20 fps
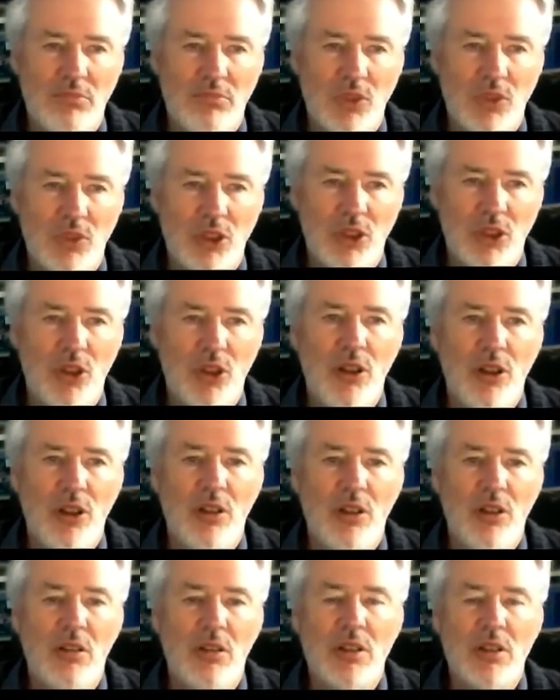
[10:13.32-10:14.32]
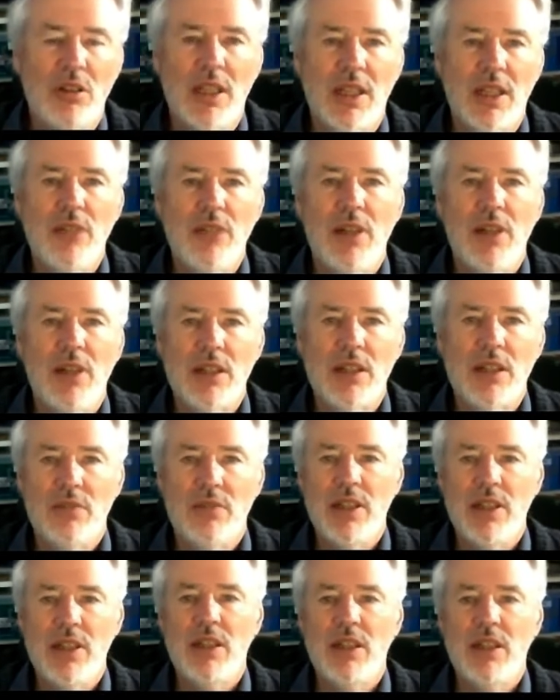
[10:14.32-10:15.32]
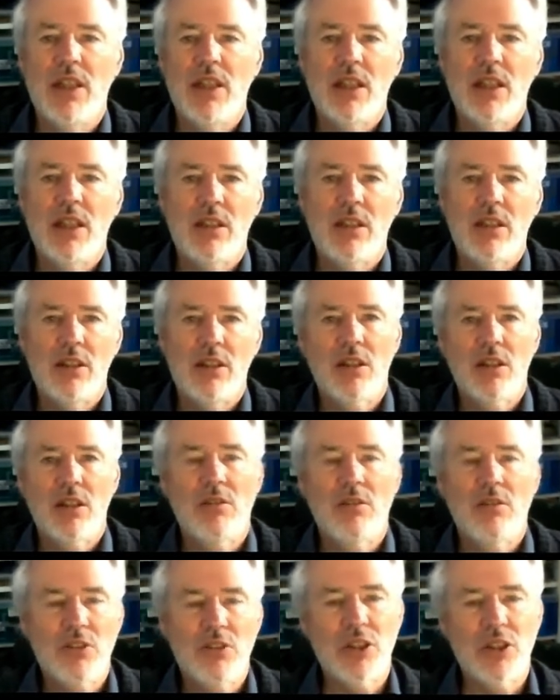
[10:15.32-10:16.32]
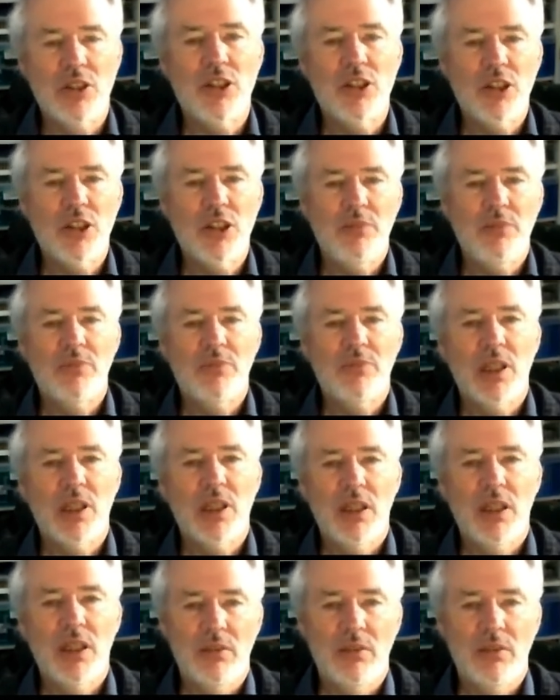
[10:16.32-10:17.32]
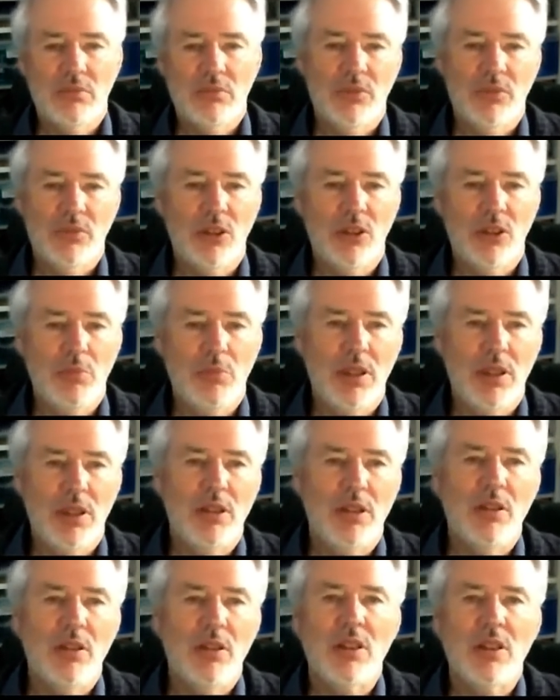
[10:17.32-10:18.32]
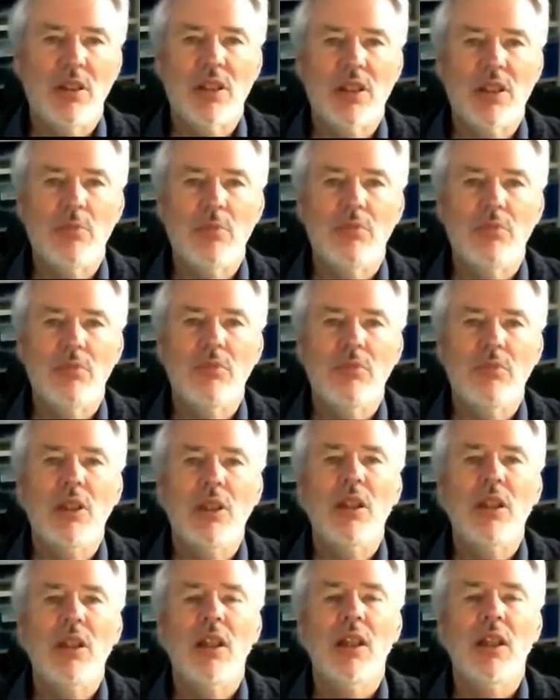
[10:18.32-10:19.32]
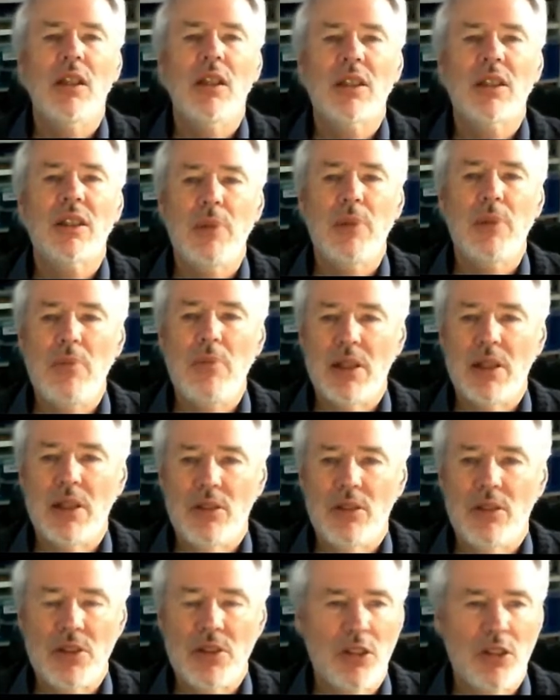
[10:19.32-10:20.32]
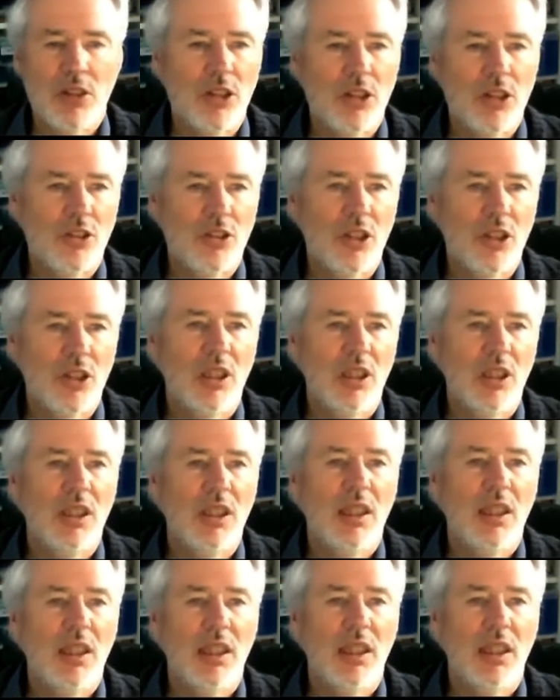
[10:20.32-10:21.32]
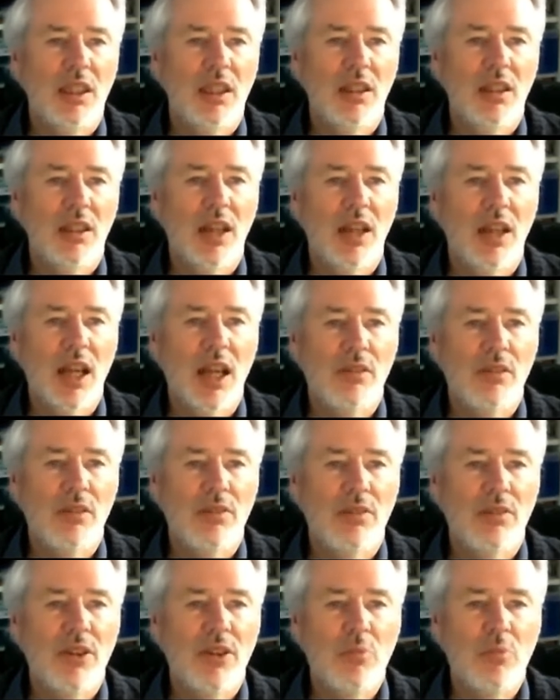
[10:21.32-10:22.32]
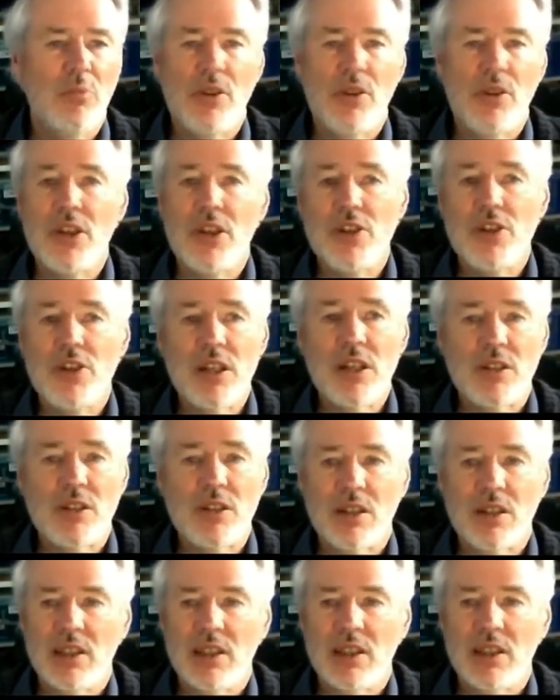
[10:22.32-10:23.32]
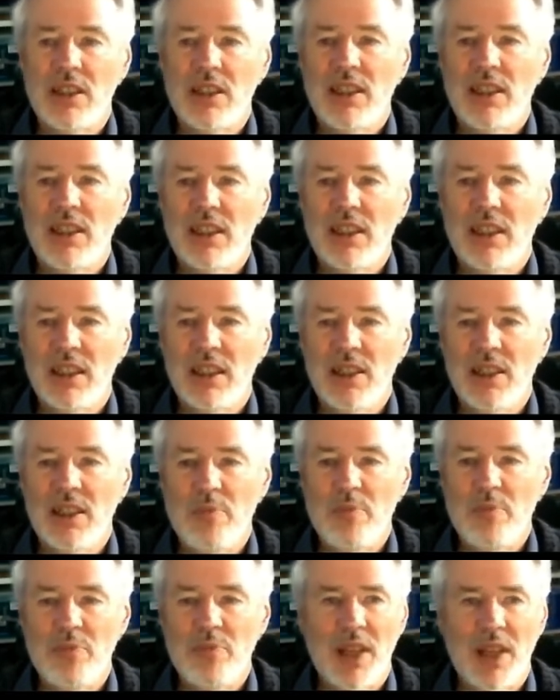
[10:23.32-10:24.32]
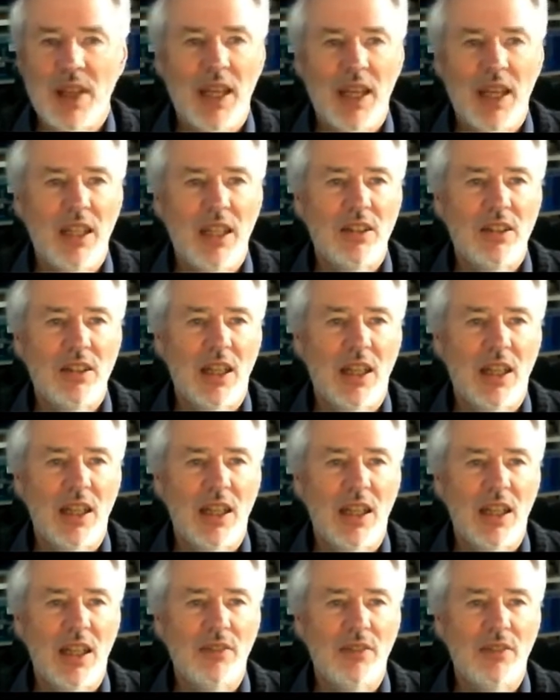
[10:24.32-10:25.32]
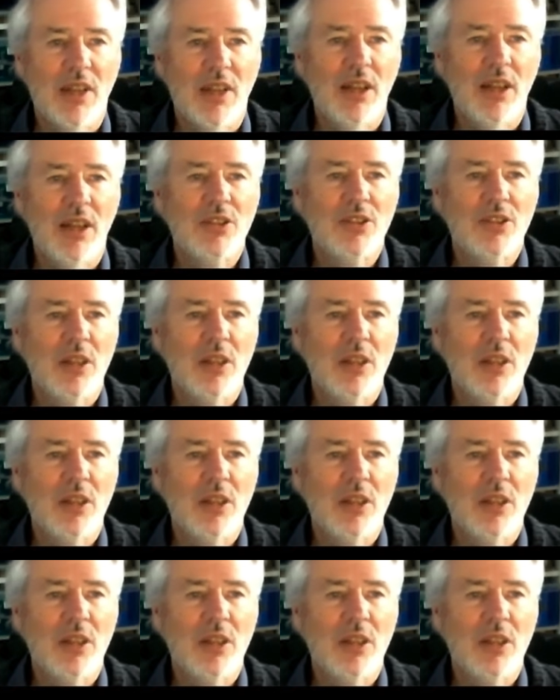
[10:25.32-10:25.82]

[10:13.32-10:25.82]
You're, say, a relatively young researcher. You've been doing some experimental research. I have read them with interest, and I have now some